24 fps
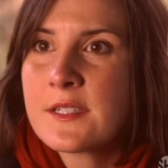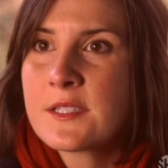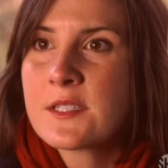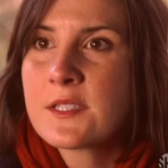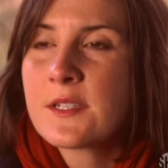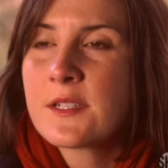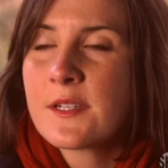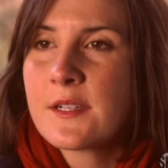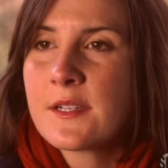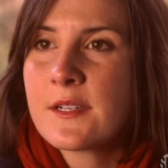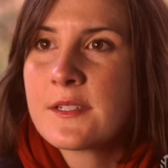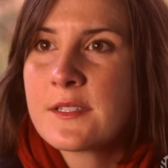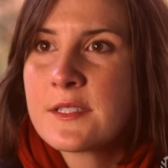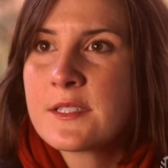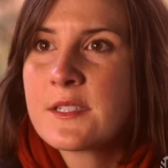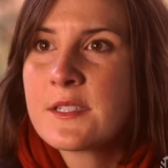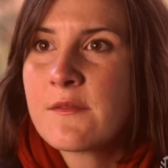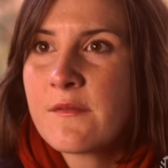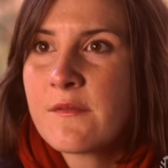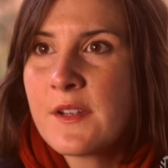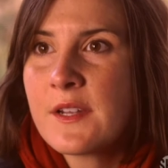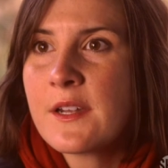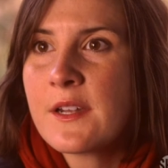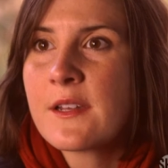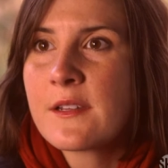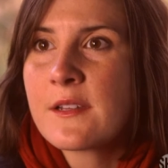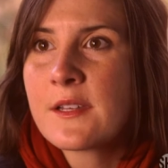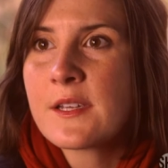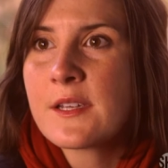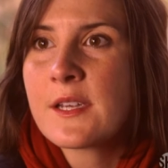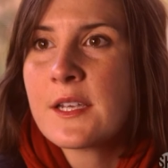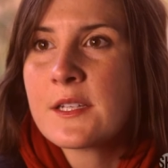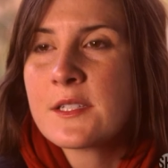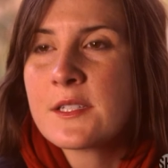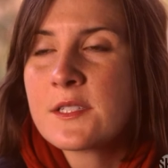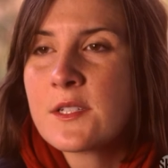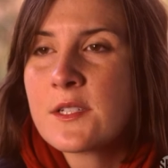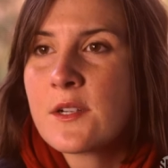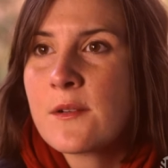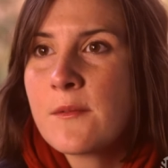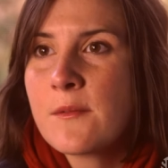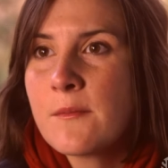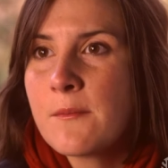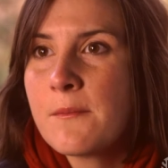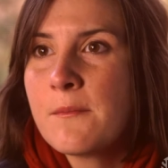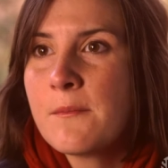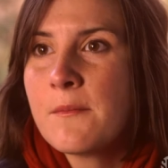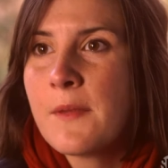is defeating the
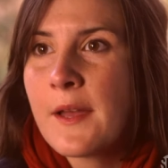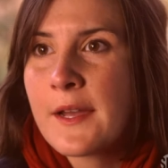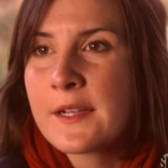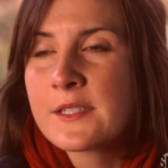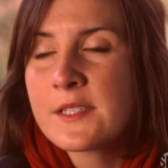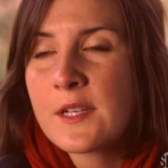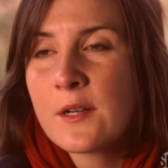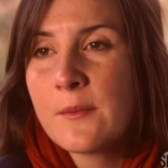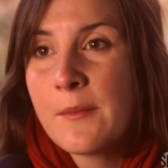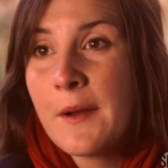Keystone XL